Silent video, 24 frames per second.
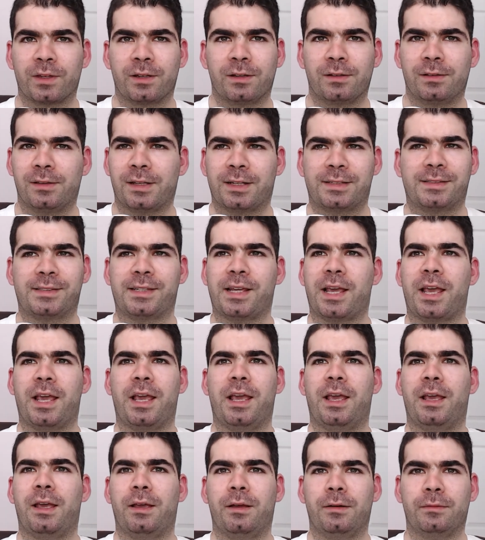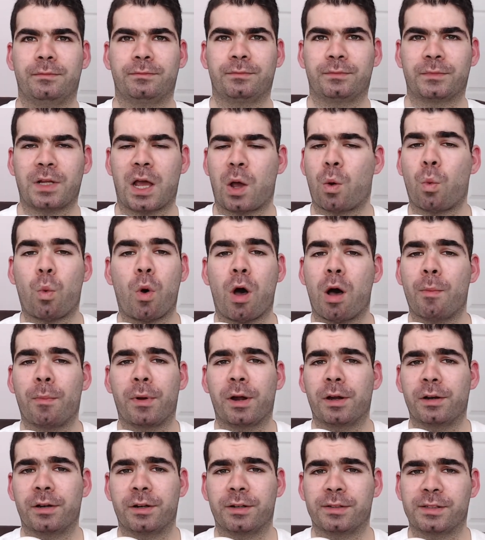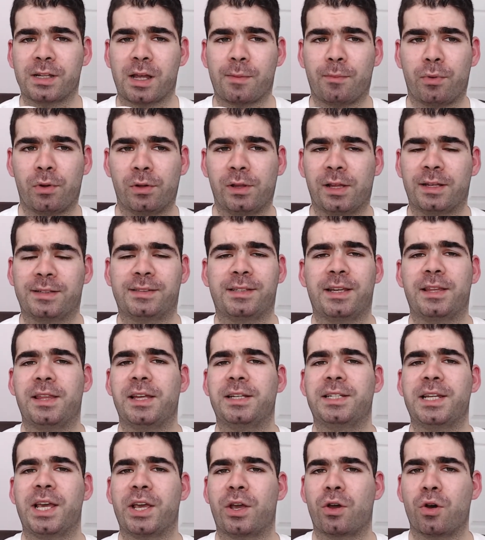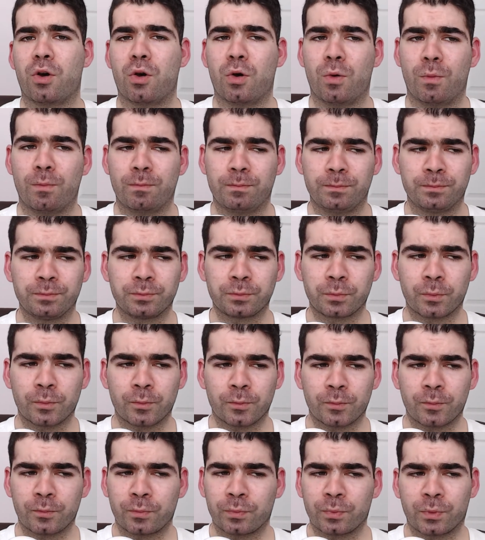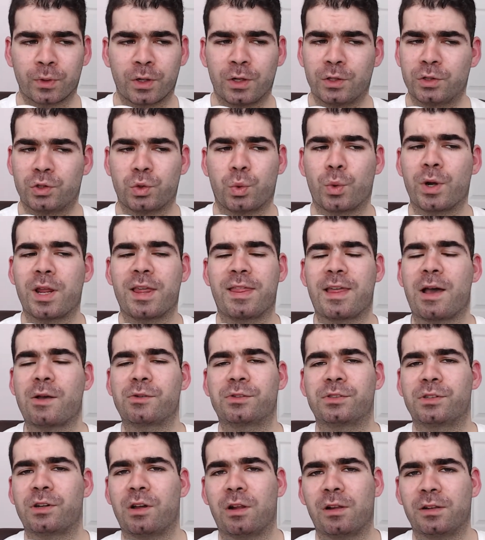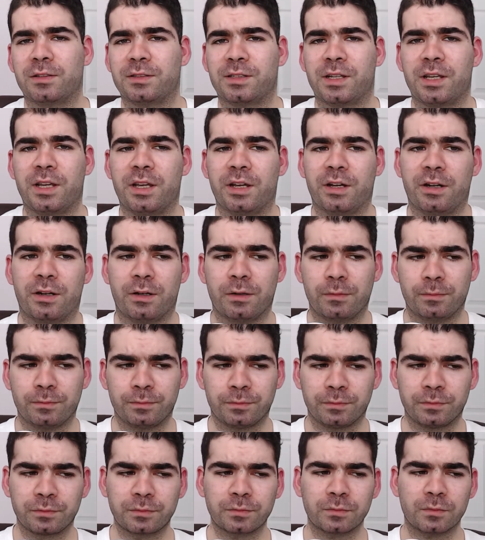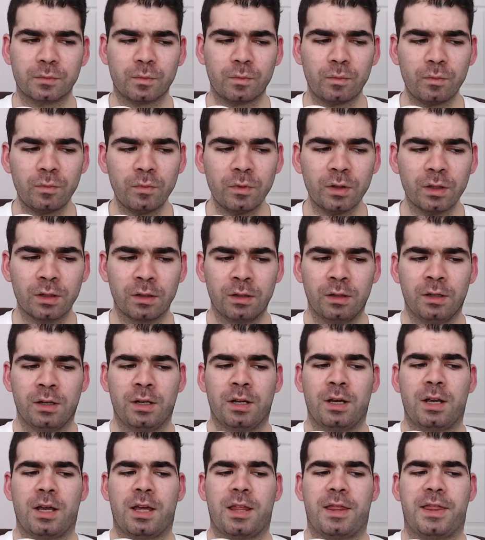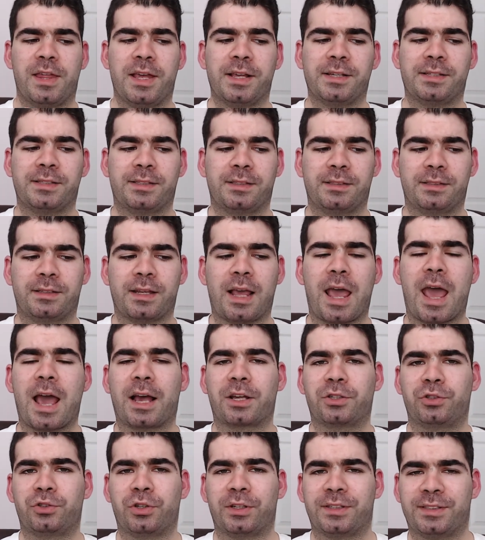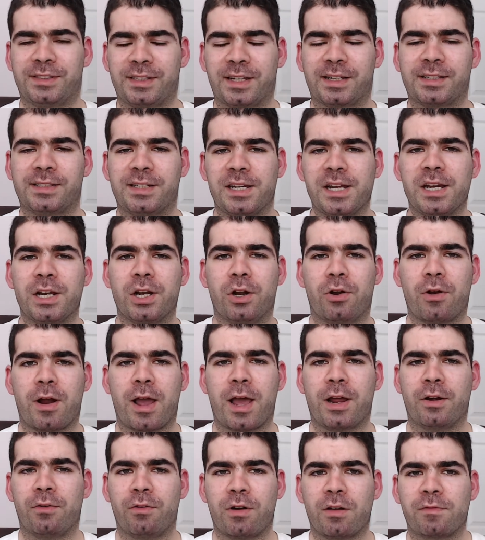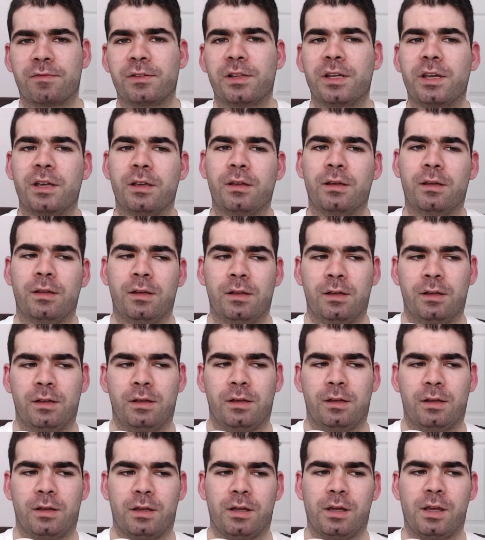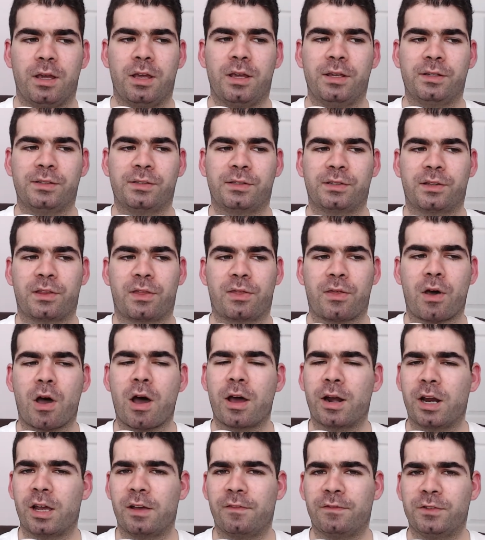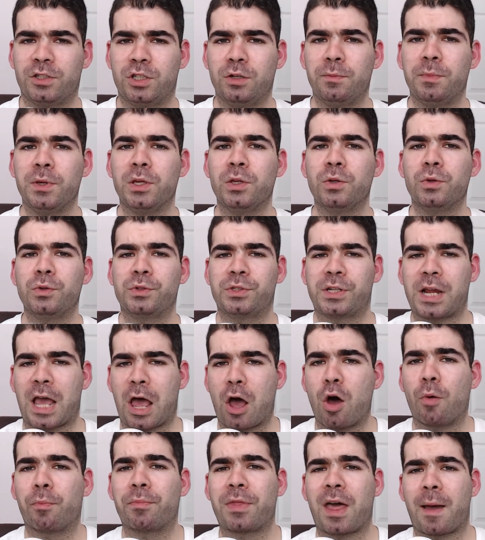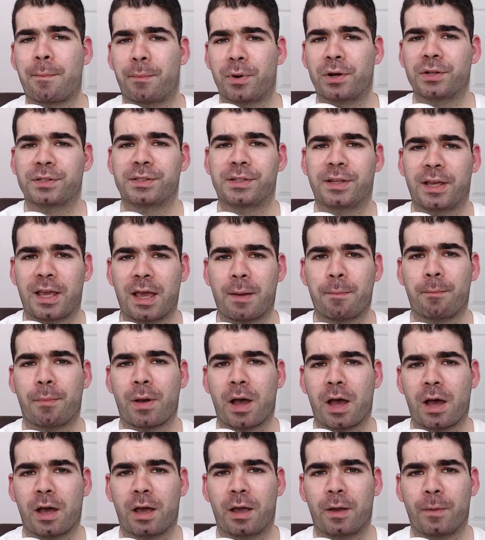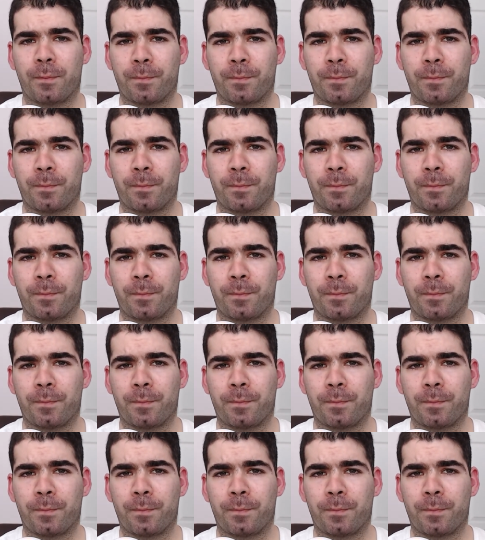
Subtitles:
let's say at Walmart, for example, and let's say they take home $20,000 a year, this extra $16,000 roughly is thought of to be used to help that person get by.